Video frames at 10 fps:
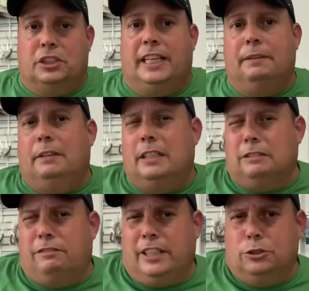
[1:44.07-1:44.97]
Again, we've done
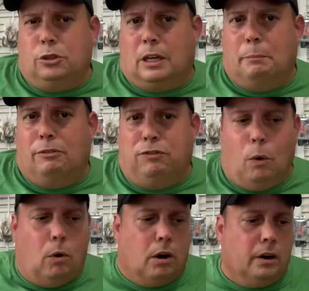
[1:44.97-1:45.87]
some videos on them
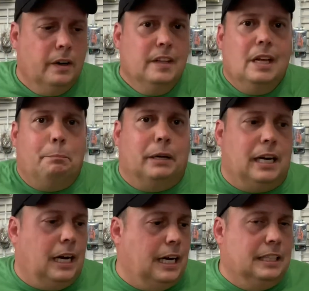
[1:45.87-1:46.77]
before,
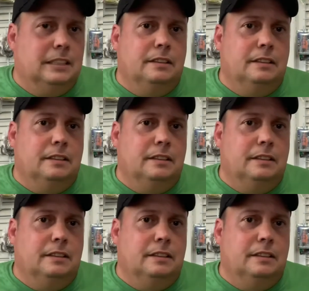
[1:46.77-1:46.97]
but